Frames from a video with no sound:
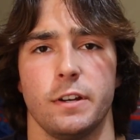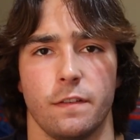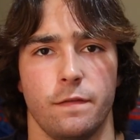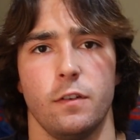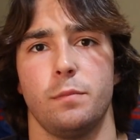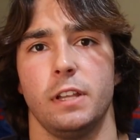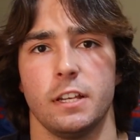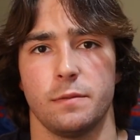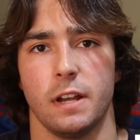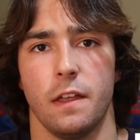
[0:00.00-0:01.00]
your foot
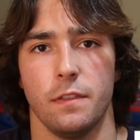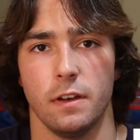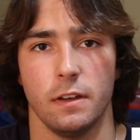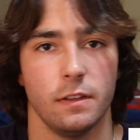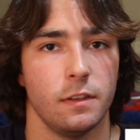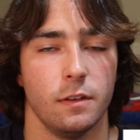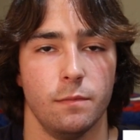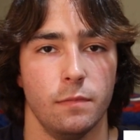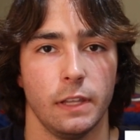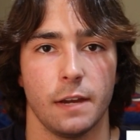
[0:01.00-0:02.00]
placement on
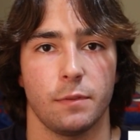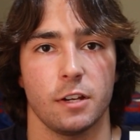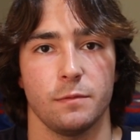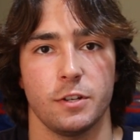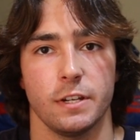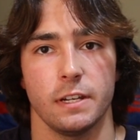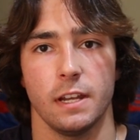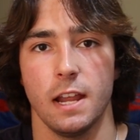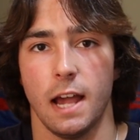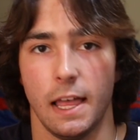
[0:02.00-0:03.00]
the leg press machine.